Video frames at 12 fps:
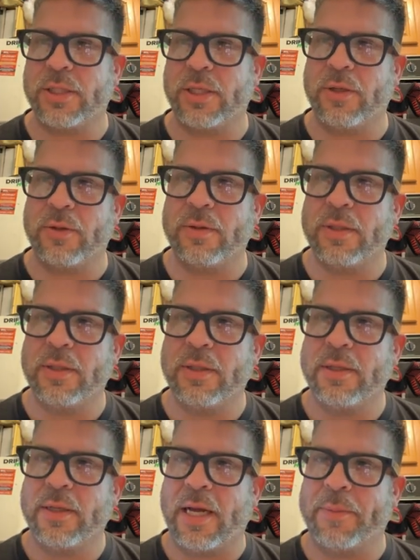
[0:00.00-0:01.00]
So
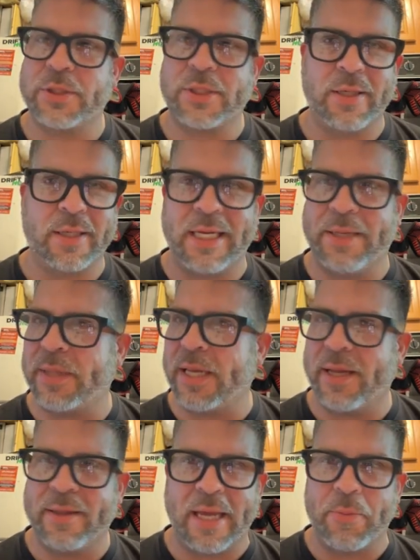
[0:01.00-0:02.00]
I'm just going to keep
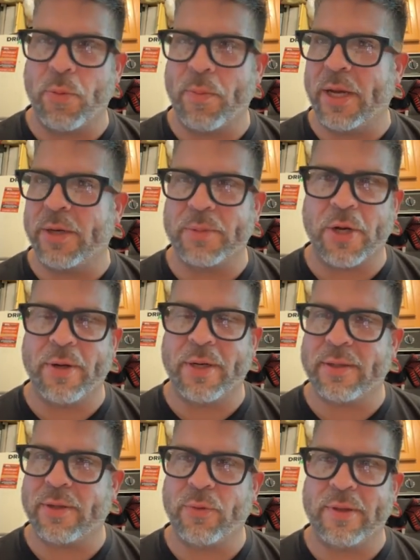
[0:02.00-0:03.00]
that momentum
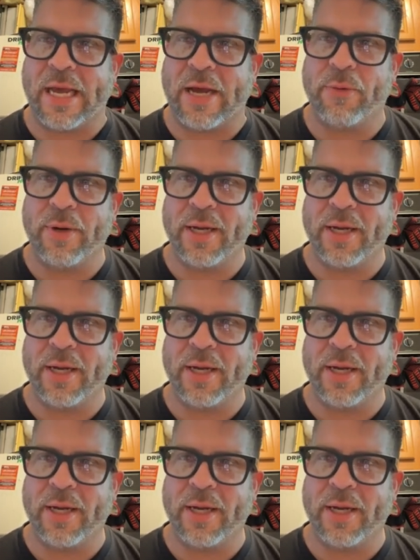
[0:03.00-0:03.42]
going that